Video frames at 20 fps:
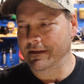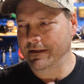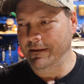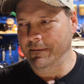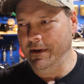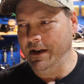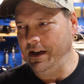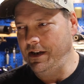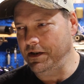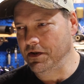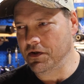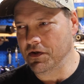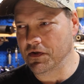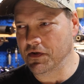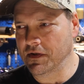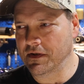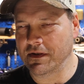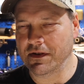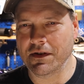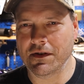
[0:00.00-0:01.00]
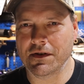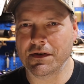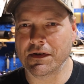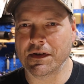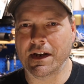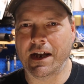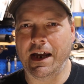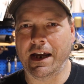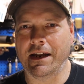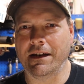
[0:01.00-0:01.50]
I mean, you
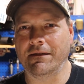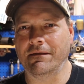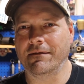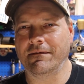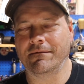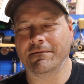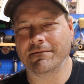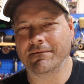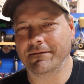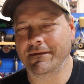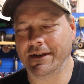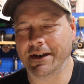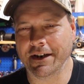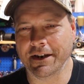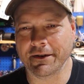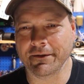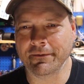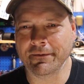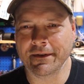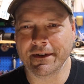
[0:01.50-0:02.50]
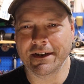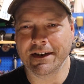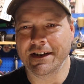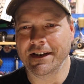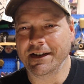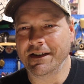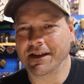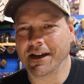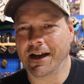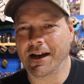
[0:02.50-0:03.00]
just can't, you know,
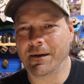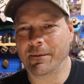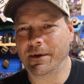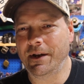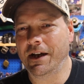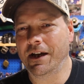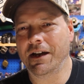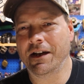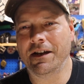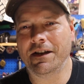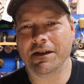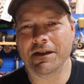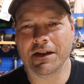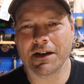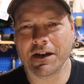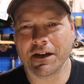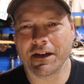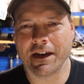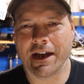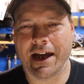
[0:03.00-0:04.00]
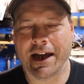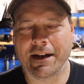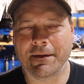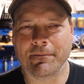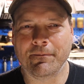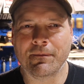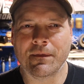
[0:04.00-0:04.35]
the ambiance and all that.